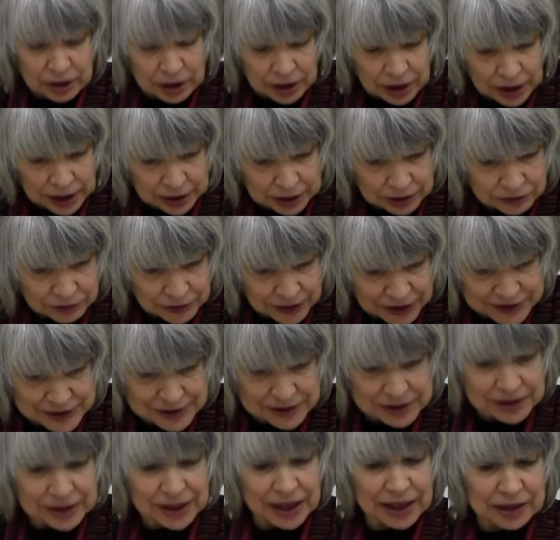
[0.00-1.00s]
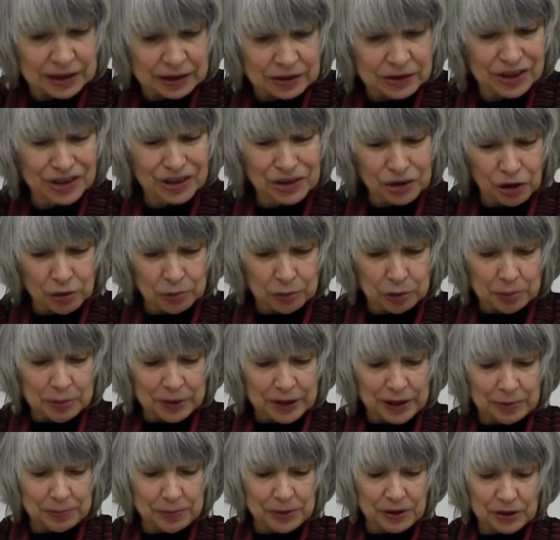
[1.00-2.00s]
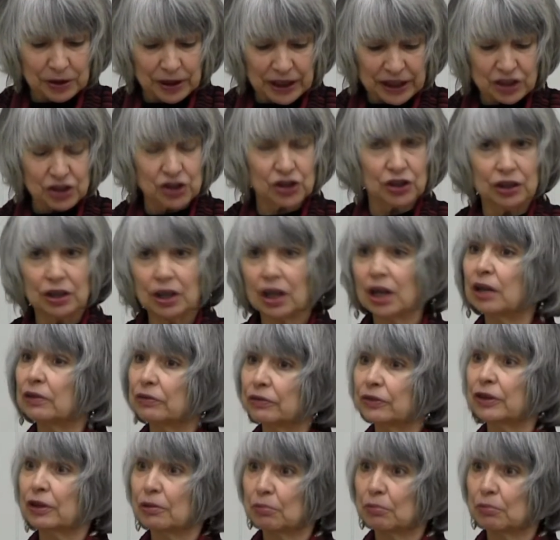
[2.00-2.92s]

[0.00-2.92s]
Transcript: had investigated the global manipulation of